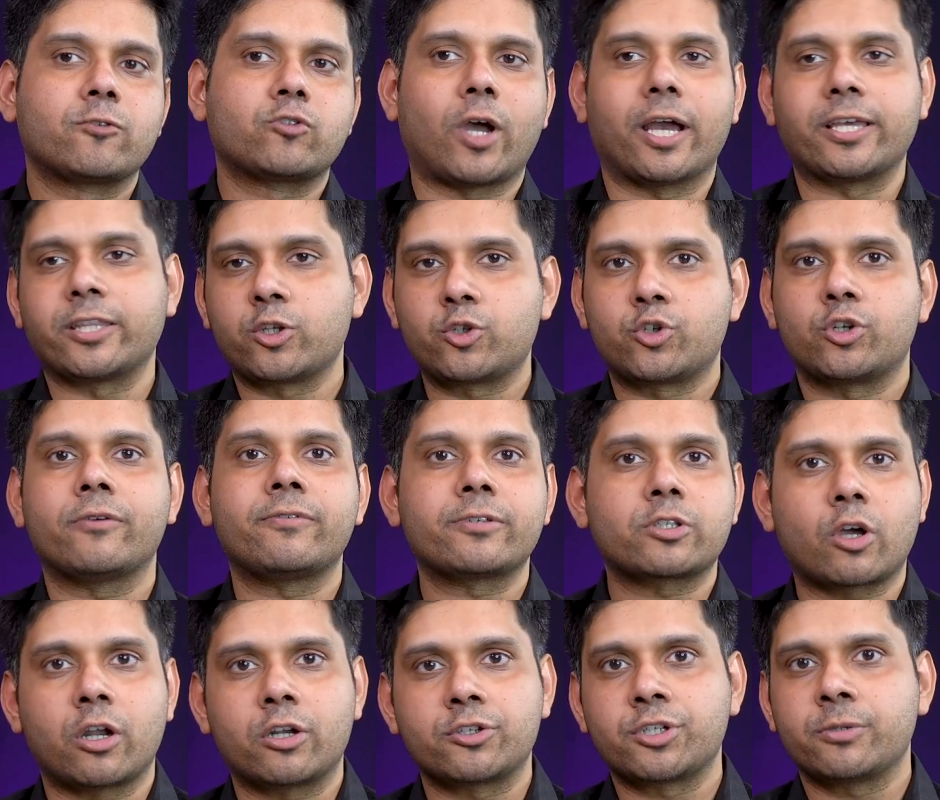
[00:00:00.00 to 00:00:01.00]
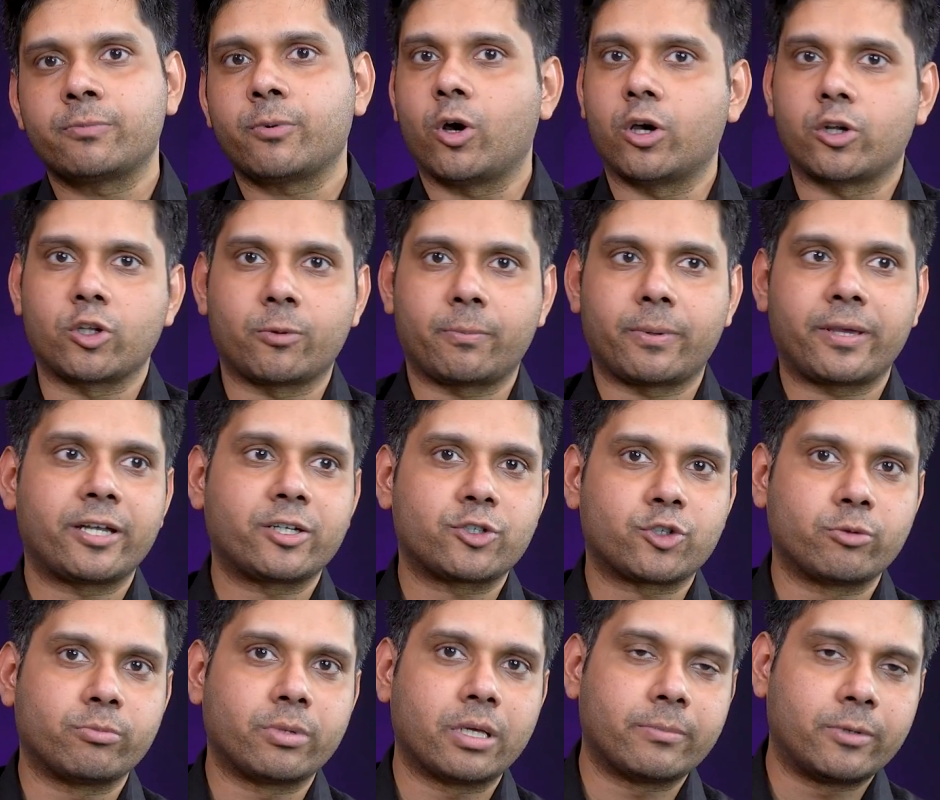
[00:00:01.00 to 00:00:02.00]
so either you should have a scholarship or your parents
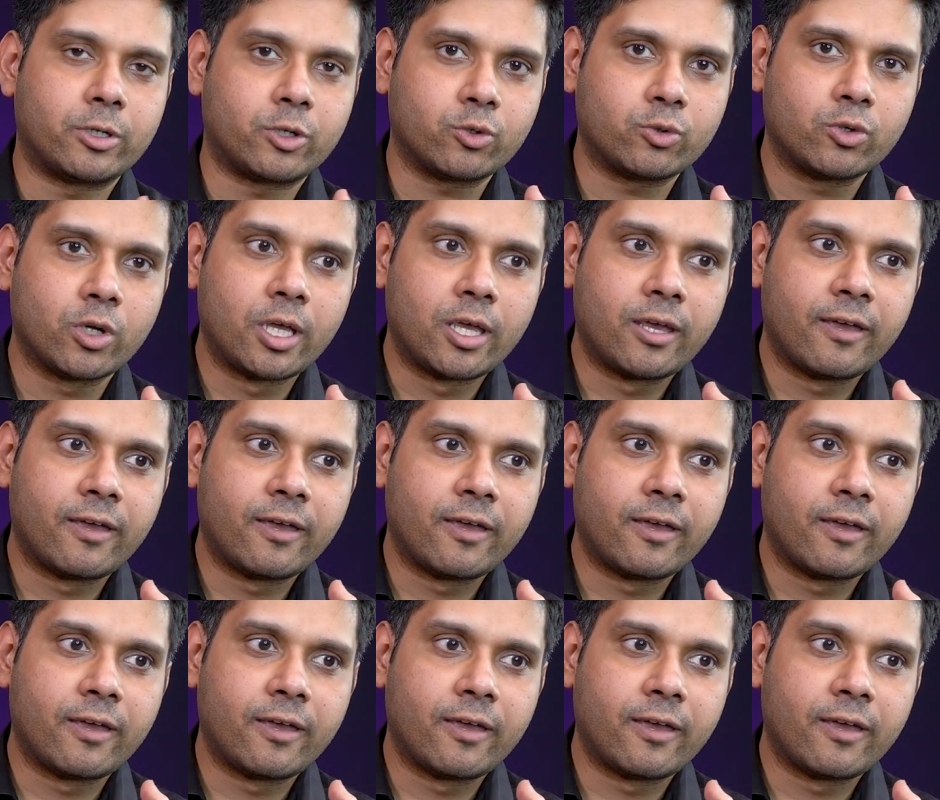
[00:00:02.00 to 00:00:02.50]
should be able to